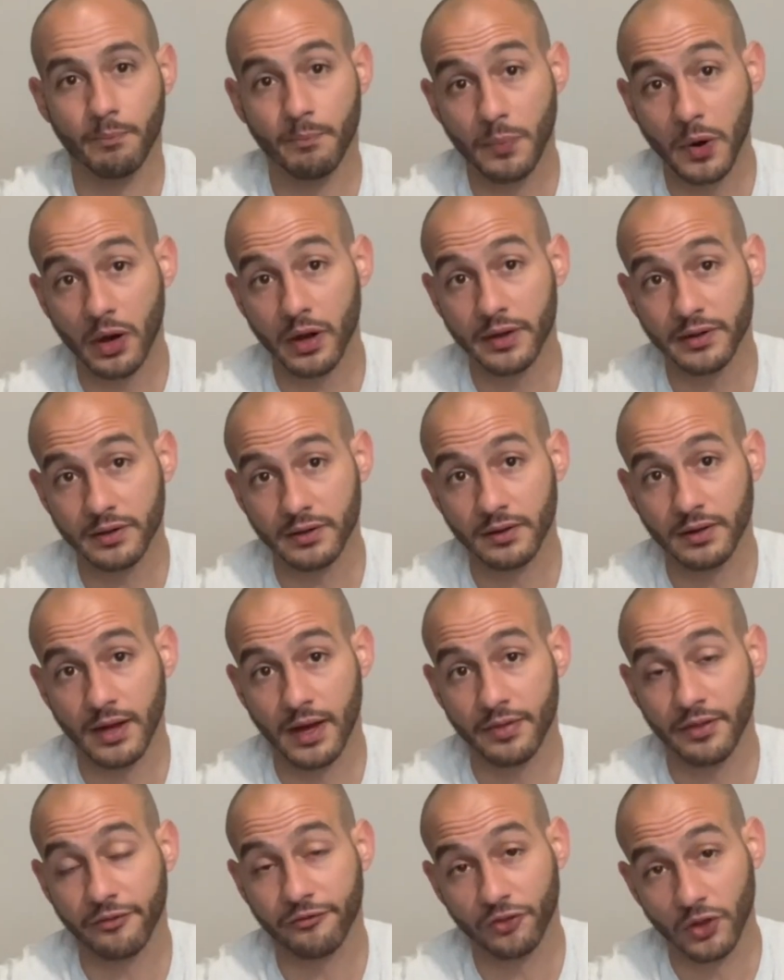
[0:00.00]
but
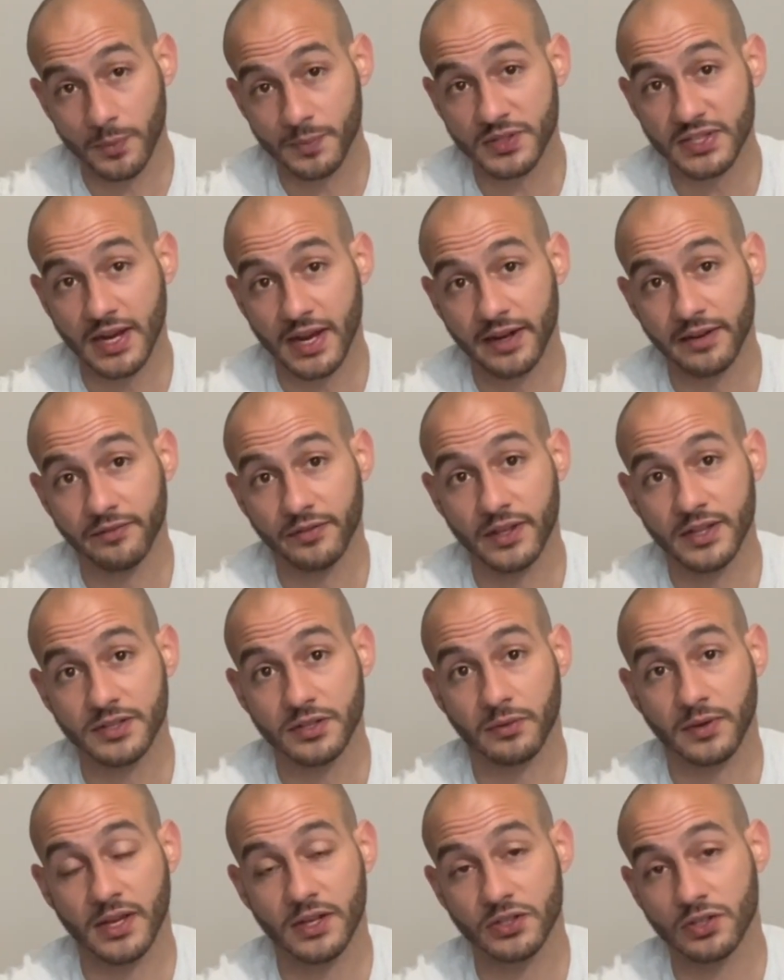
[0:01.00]
on the flip side of this,
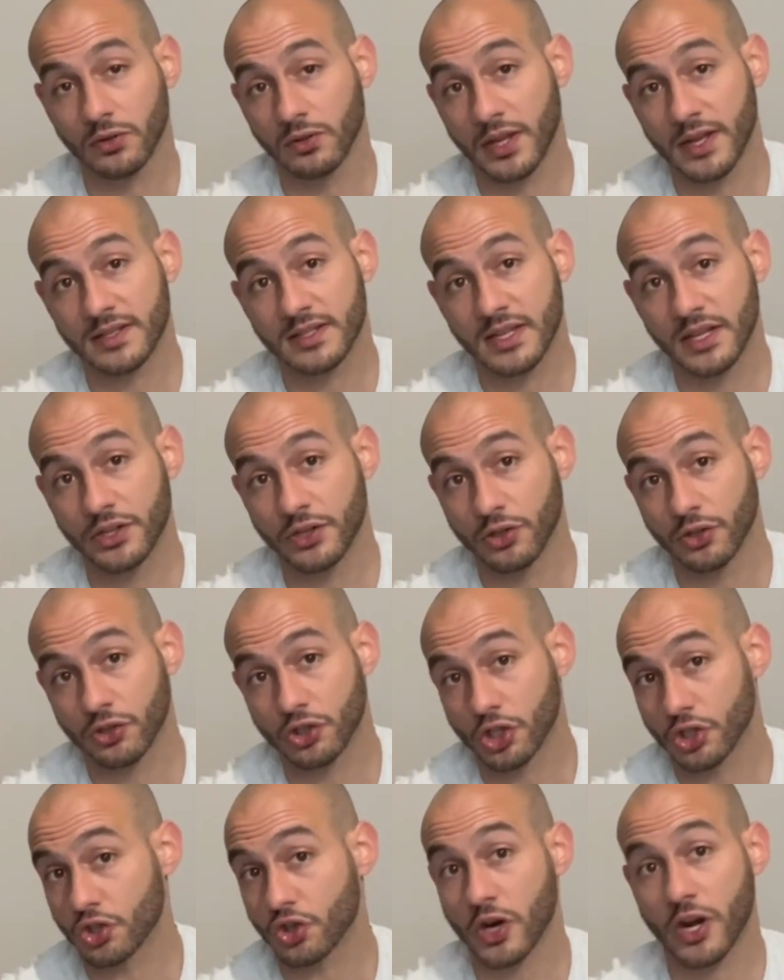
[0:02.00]
okay, so let's say you're
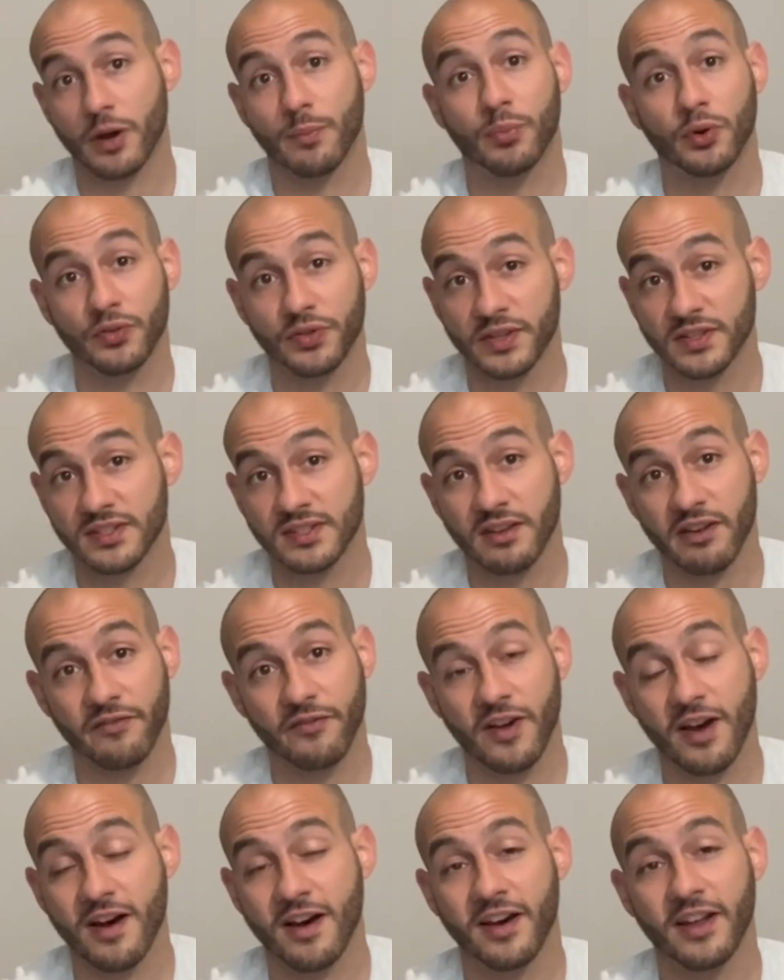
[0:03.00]
just trying to put this stuff
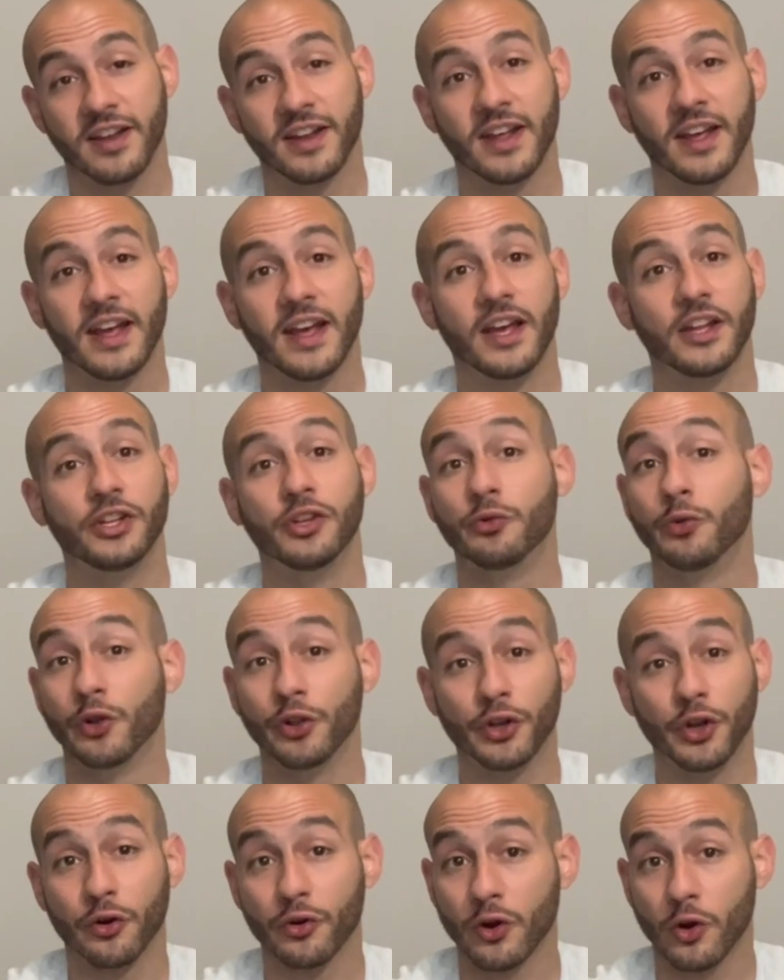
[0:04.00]
on and you
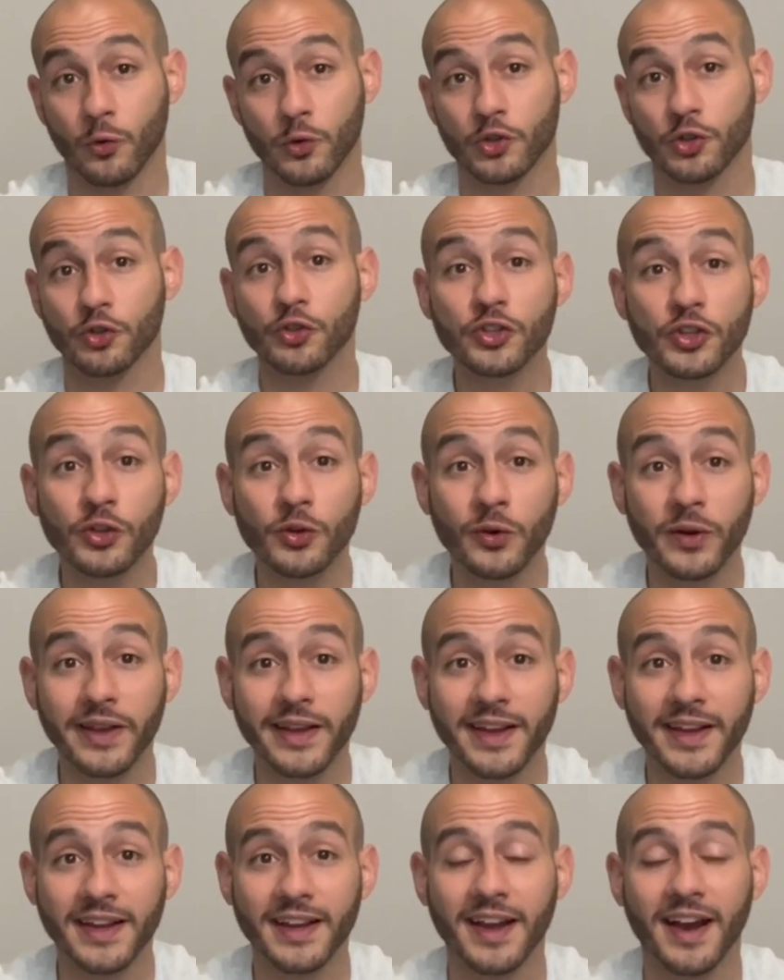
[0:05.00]
really don't know what you're
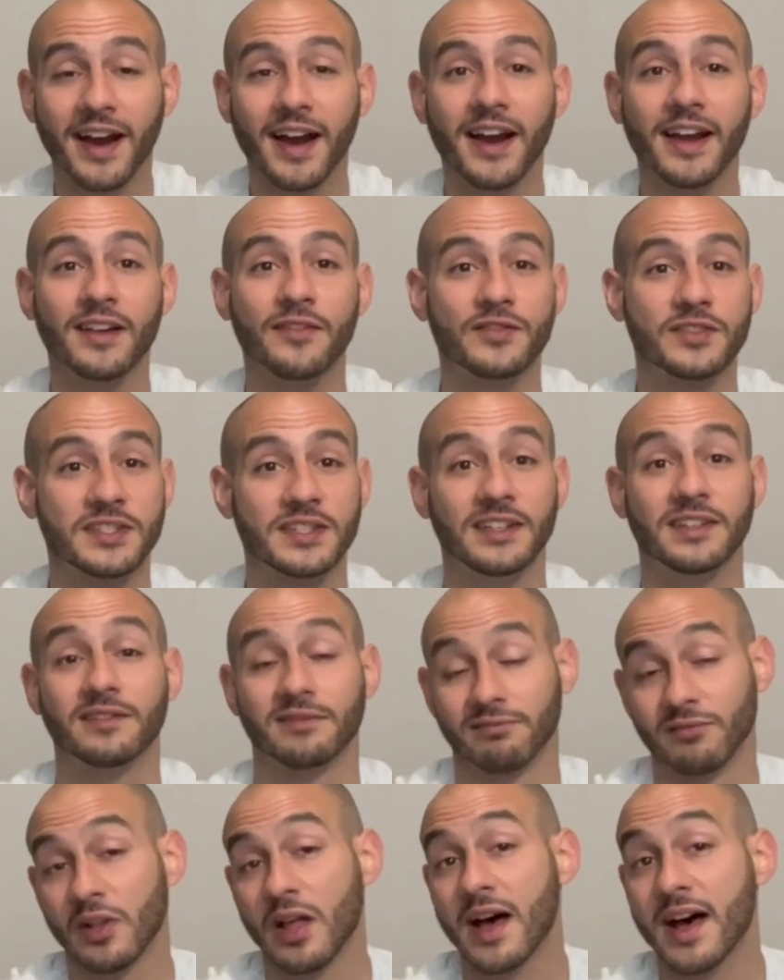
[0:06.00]
doing. I have
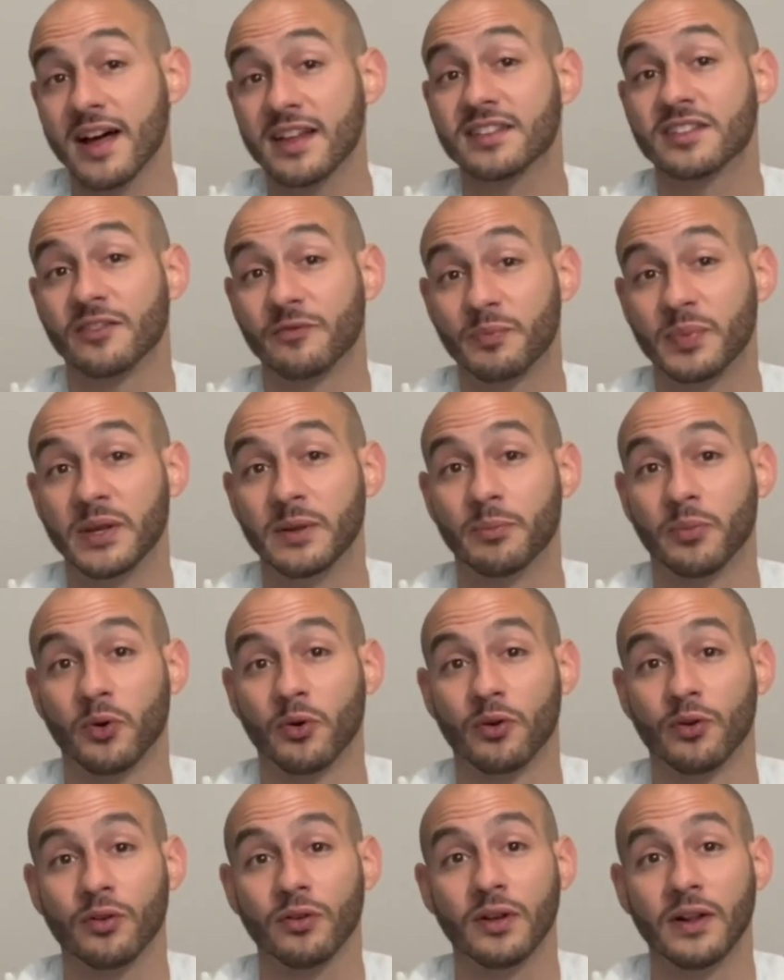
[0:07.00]
seen lots of
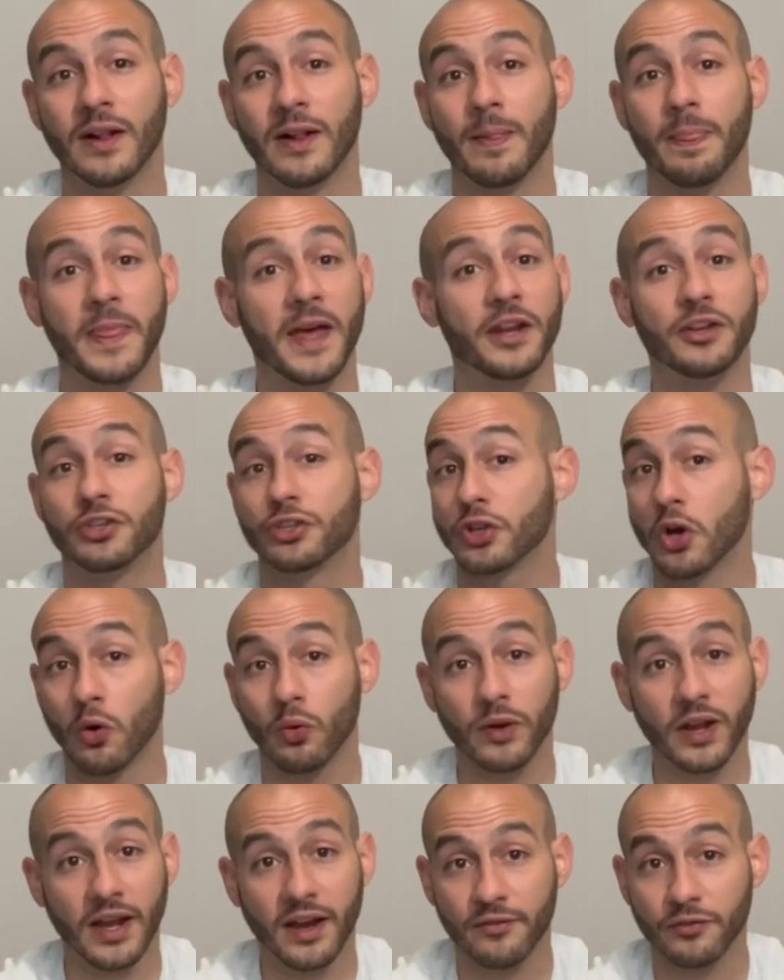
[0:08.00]
people that
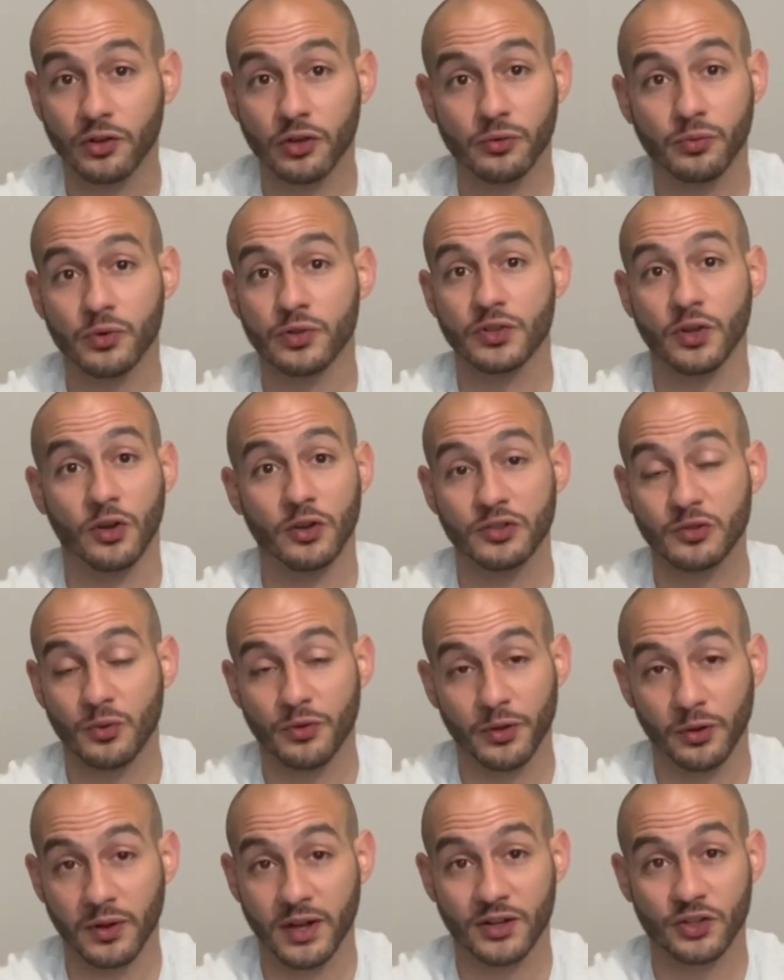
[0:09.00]
don't have good results with
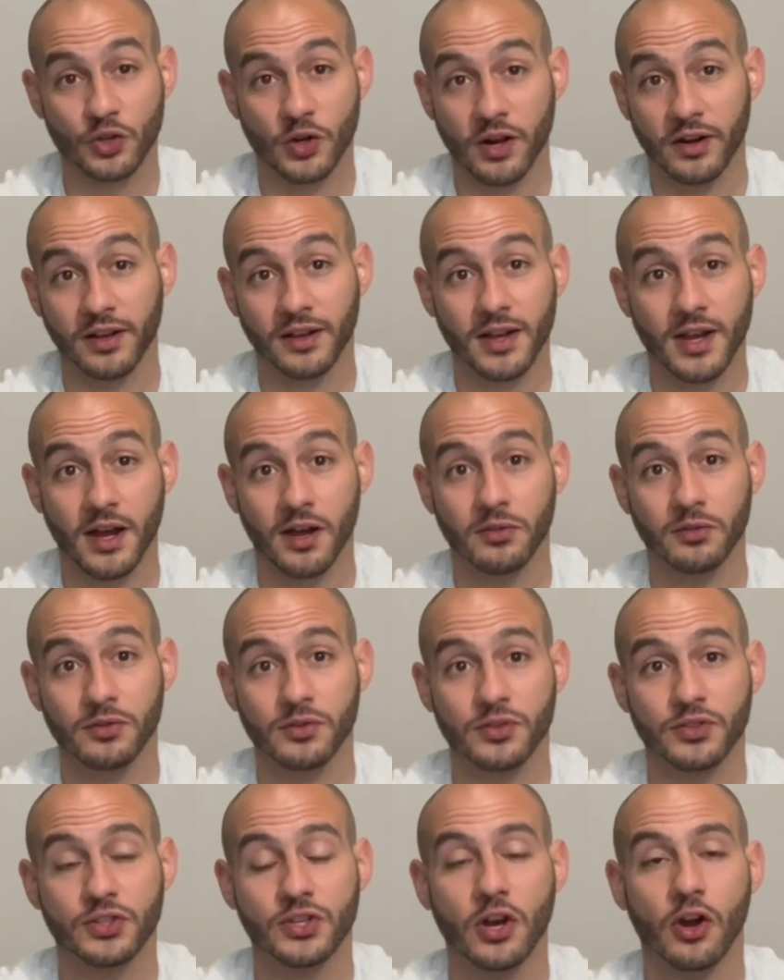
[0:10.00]
electronic
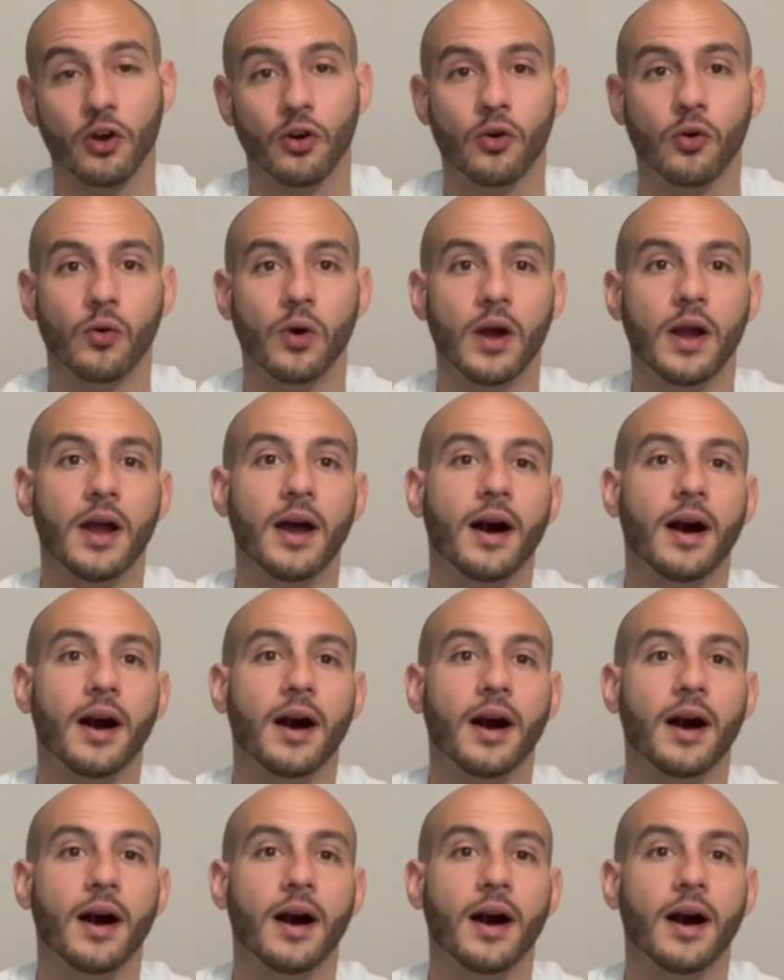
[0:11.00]
collars. So